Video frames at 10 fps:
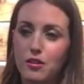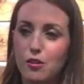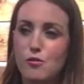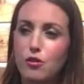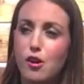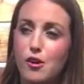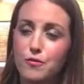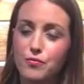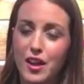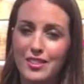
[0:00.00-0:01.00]
Overall,
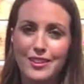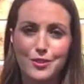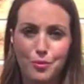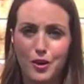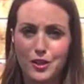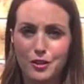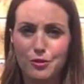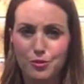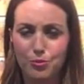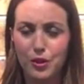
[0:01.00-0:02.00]
I think the project
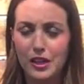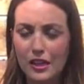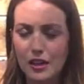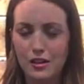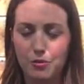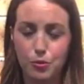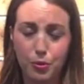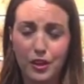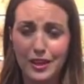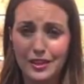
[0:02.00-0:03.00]
was a pretty
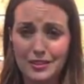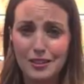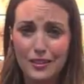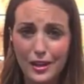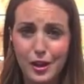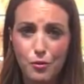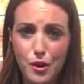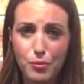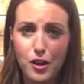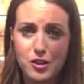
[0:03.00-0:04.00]
easy
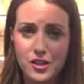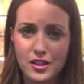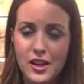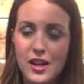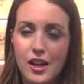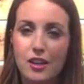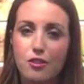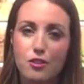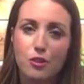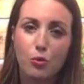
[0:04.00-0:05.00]
DIY project.
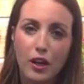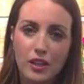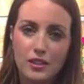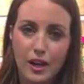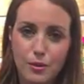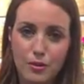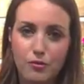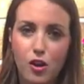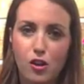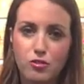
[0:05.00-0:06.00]
There's some waiting time
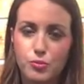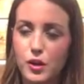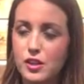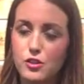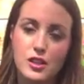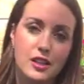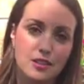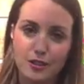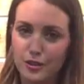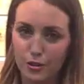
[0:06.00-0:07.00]
involved, but you could
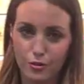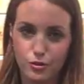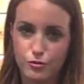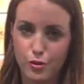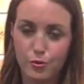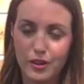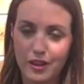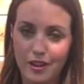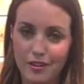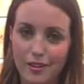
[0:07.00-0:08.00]
easily do it in a full
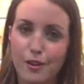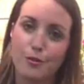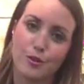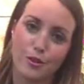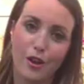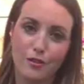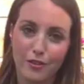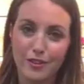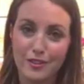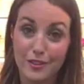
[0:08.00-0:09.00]
weekend, and it was a lot of
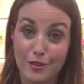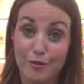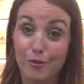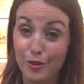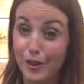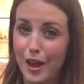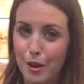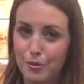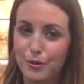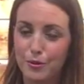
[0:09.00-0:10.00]
fun to do, and we're really
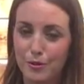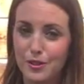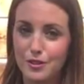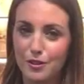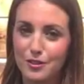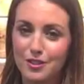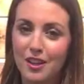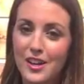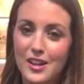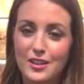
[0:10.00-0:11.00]
happy with the results.
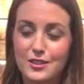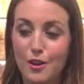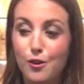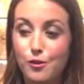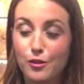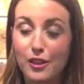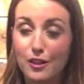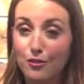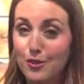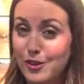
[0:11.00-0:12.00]
So
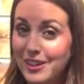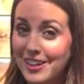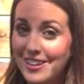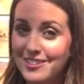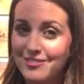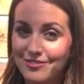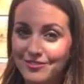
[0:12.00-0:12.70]
thanks for joining in.